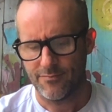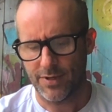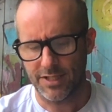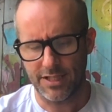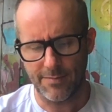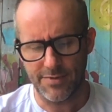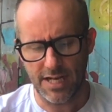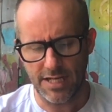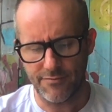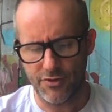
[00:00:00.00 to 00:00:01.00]
By the time
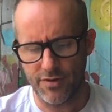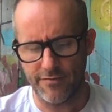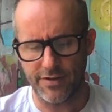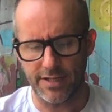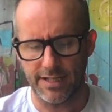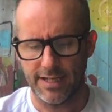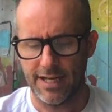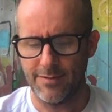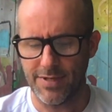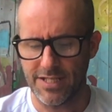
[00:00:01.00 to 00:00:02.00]
Stanley retrieved it,
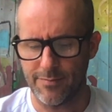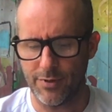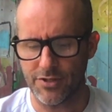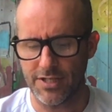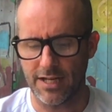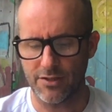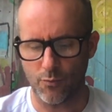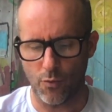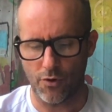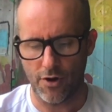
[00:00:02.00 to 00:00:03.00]
he'd missed the bus and had to
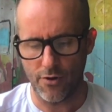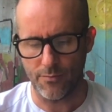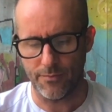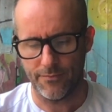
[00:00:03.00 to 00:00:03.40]
walk home.